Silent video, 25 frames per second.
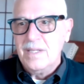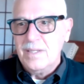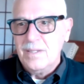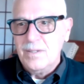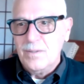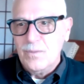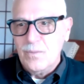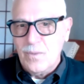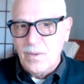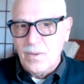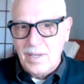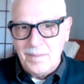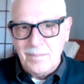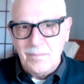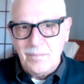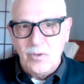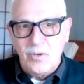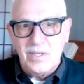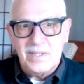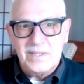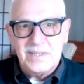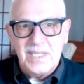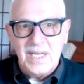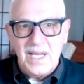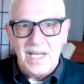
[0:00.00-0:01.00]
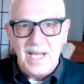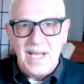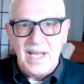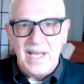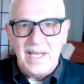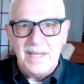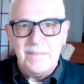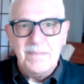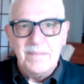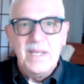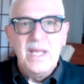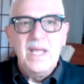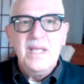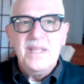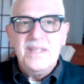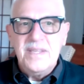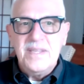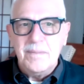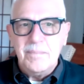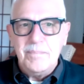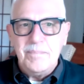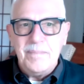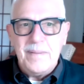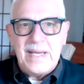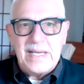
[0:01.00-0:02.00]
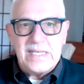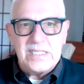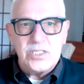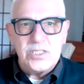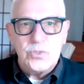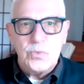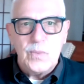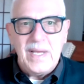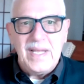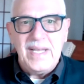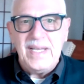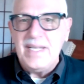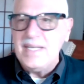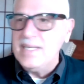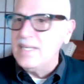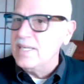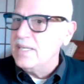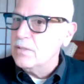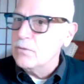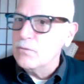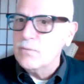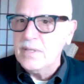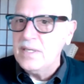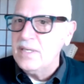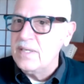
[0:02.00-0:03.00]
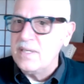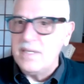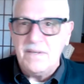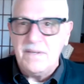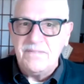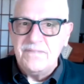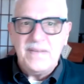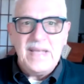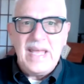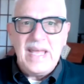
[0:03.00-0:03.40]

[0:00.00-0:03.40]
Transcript: One more time, the best way to get rid of